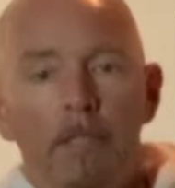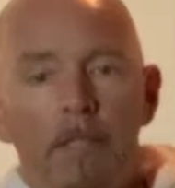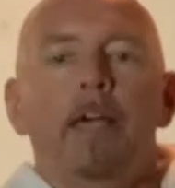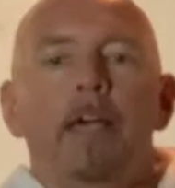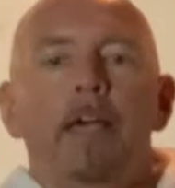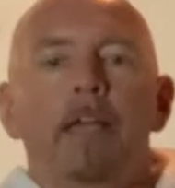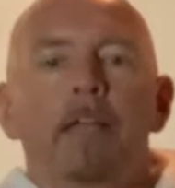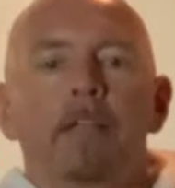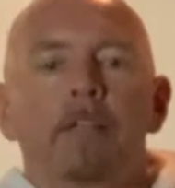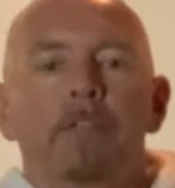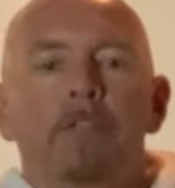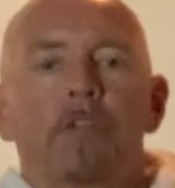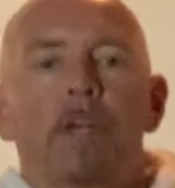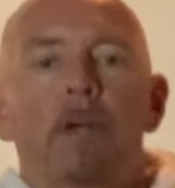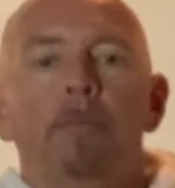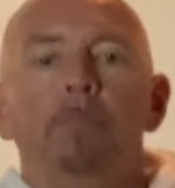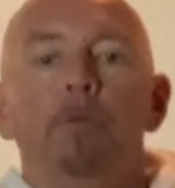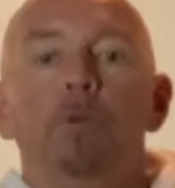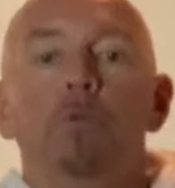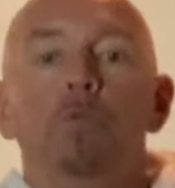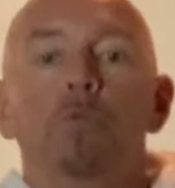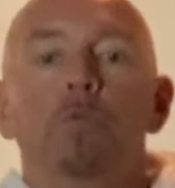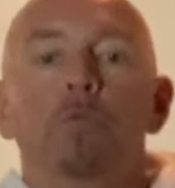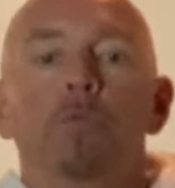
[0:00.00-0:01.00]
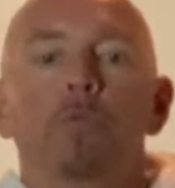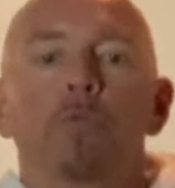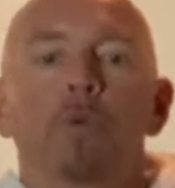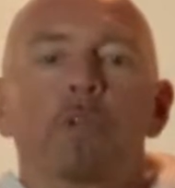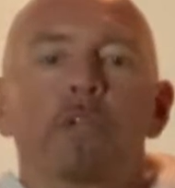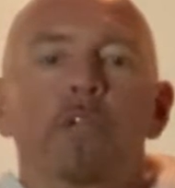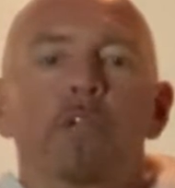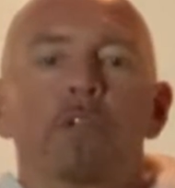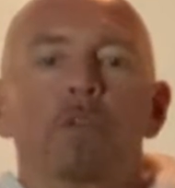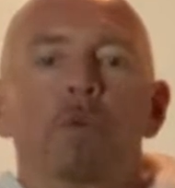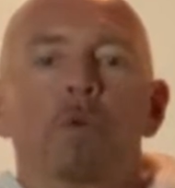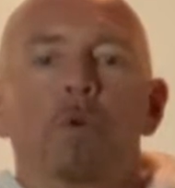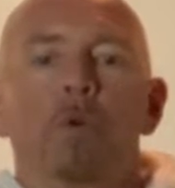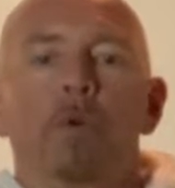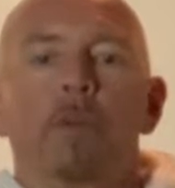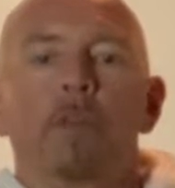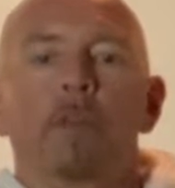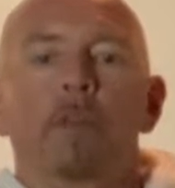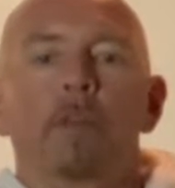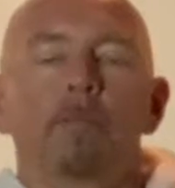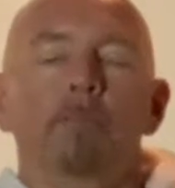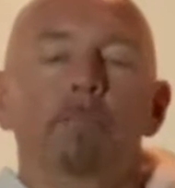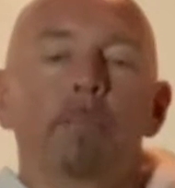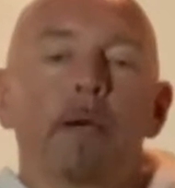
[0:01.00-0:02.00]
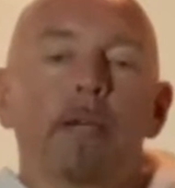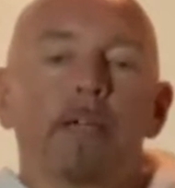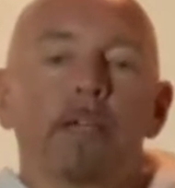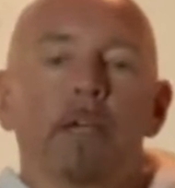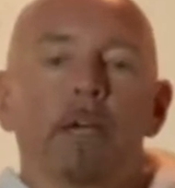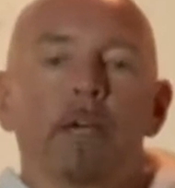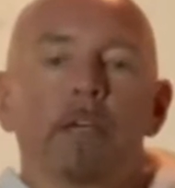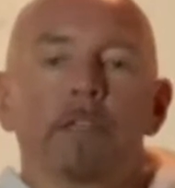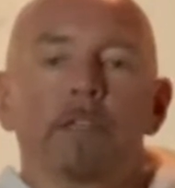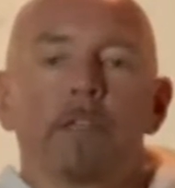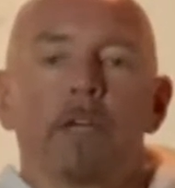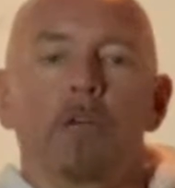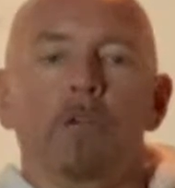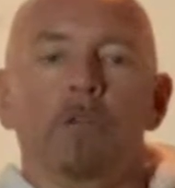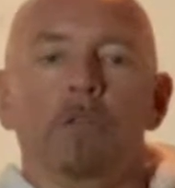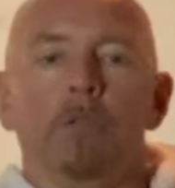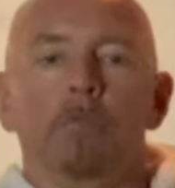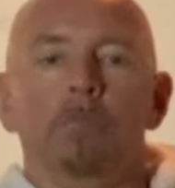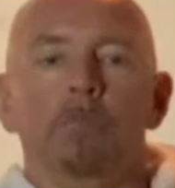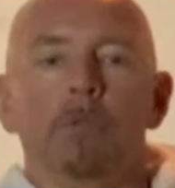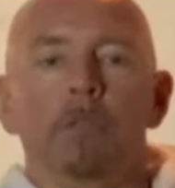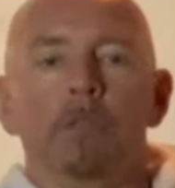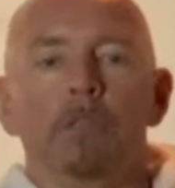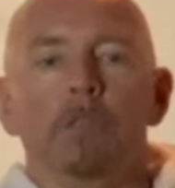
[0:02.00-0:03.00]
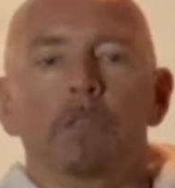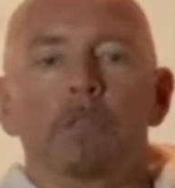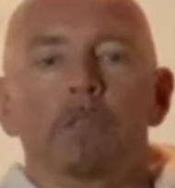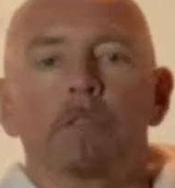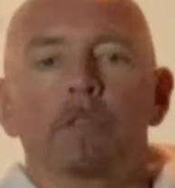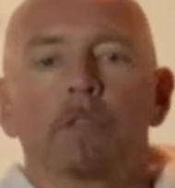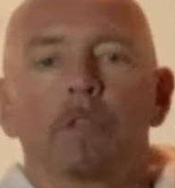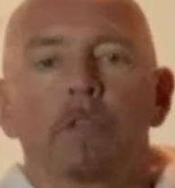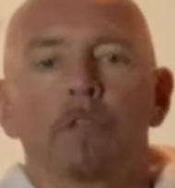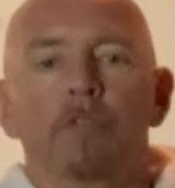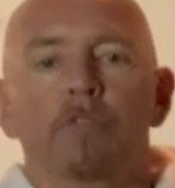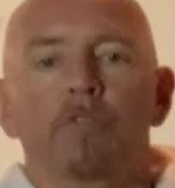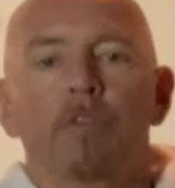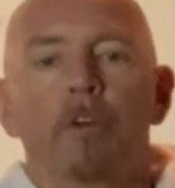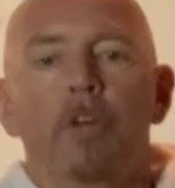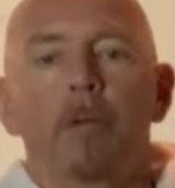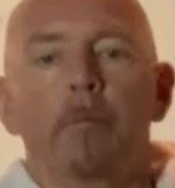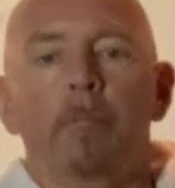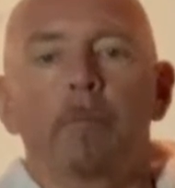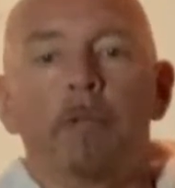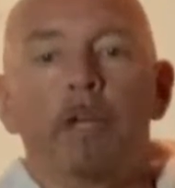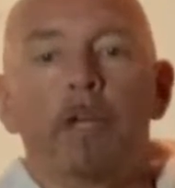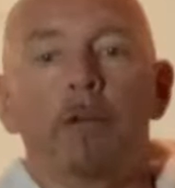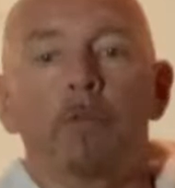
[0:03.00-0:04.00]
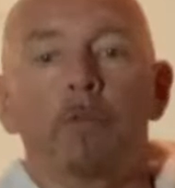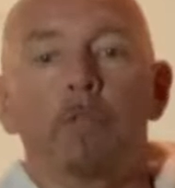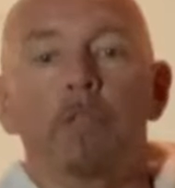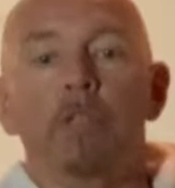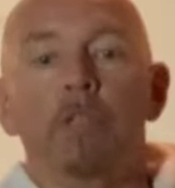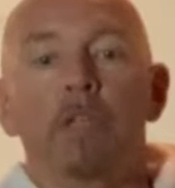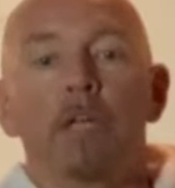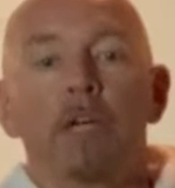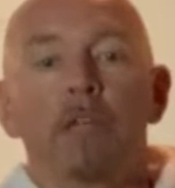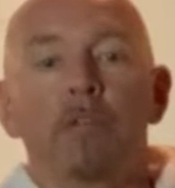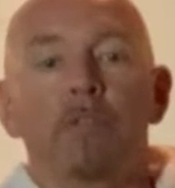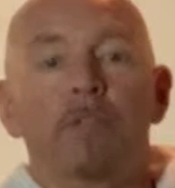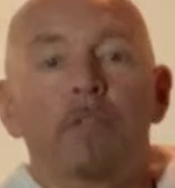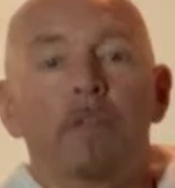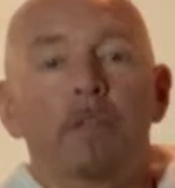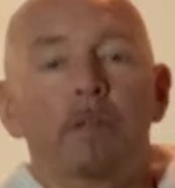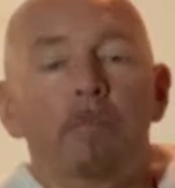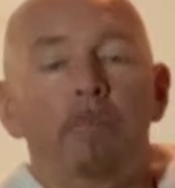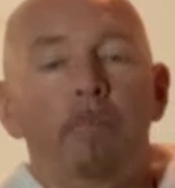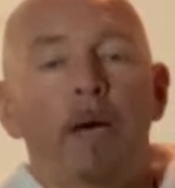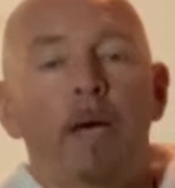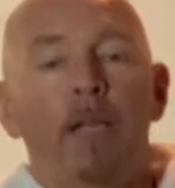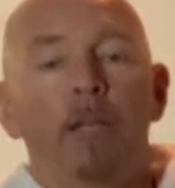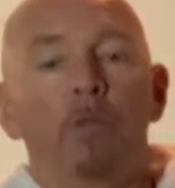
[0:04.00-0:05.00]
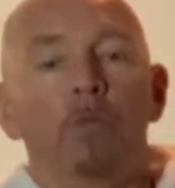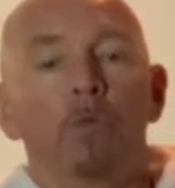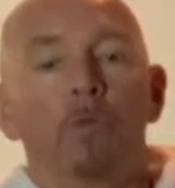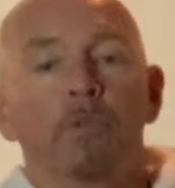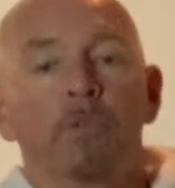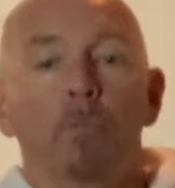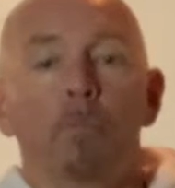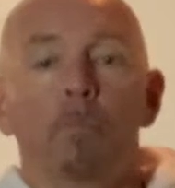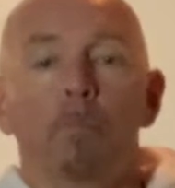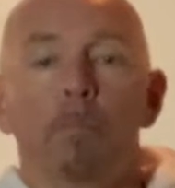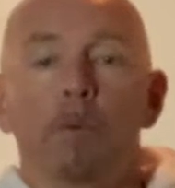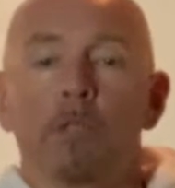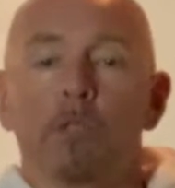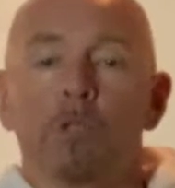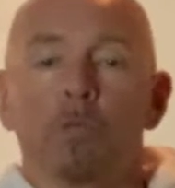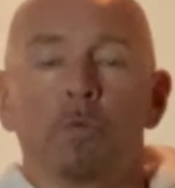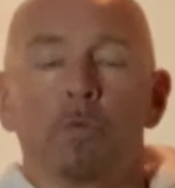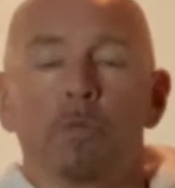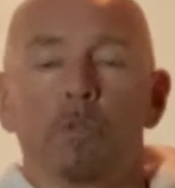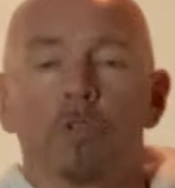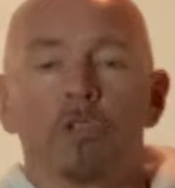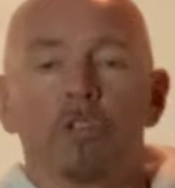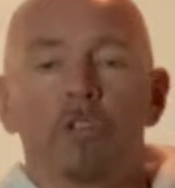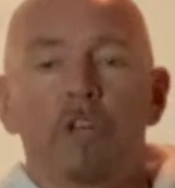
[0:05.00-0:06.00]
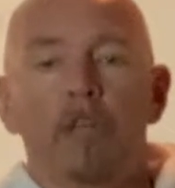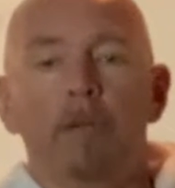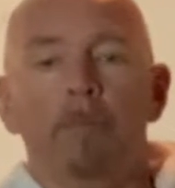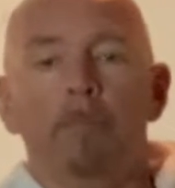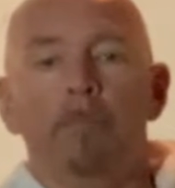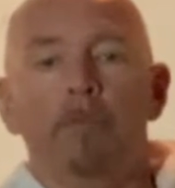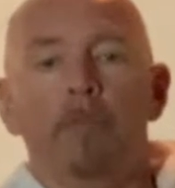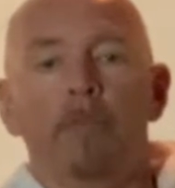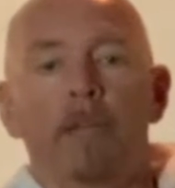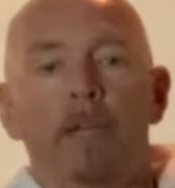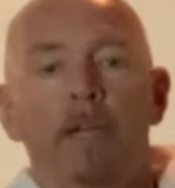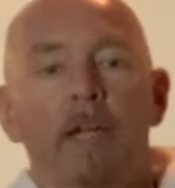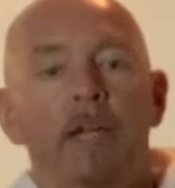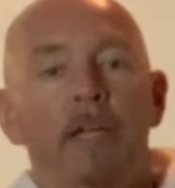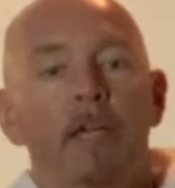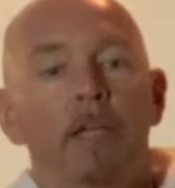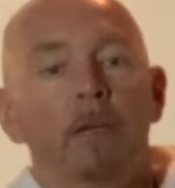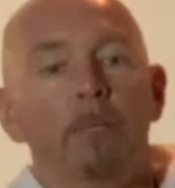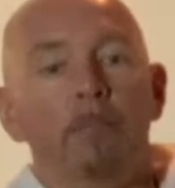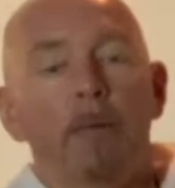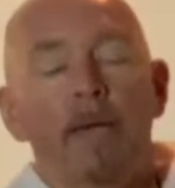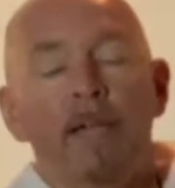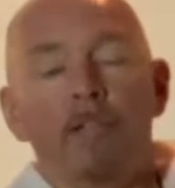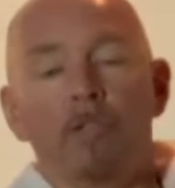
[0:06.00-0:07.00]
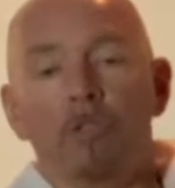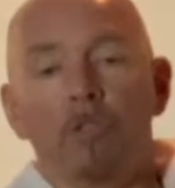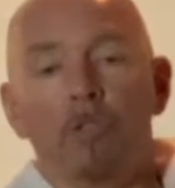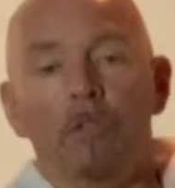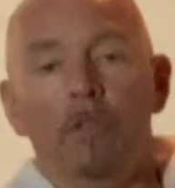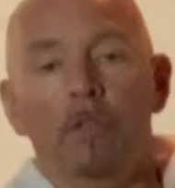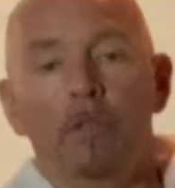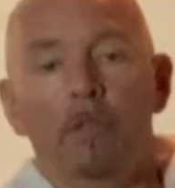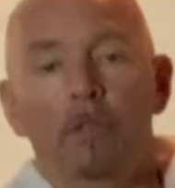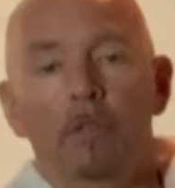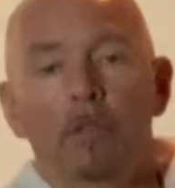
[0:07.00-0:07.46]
An example was when I tore my car down completely to the frame and I realized that the body was in much worse shape than I had imagined.